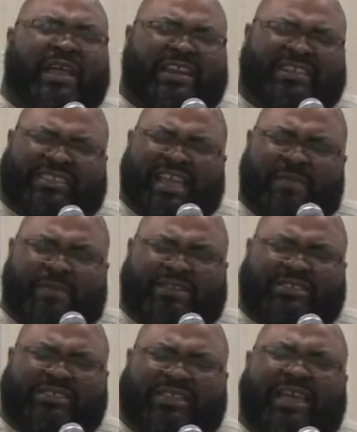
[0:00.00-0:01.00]
and the same
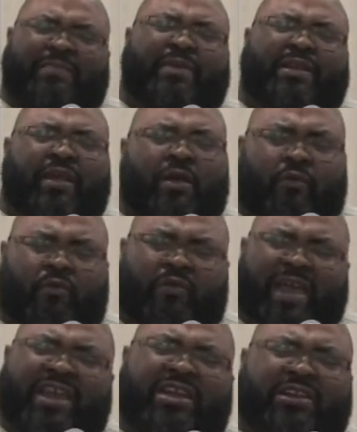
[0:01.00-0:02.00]
excitement,
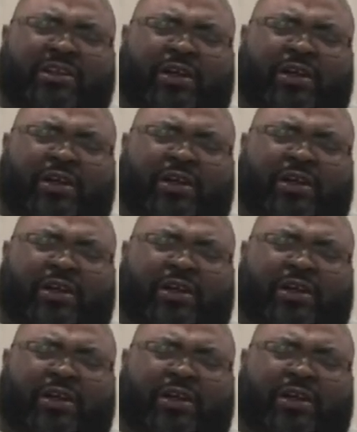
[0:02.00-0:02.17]
ready to